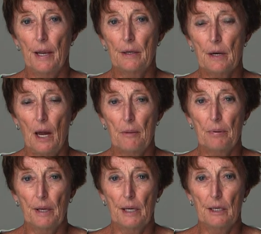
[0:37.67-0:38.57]
and I
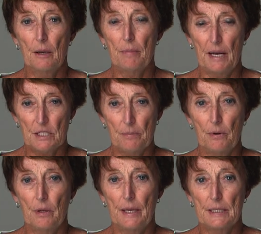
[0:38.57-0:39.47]
played
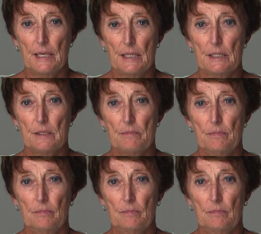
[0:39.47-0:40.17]
basketball and tennis.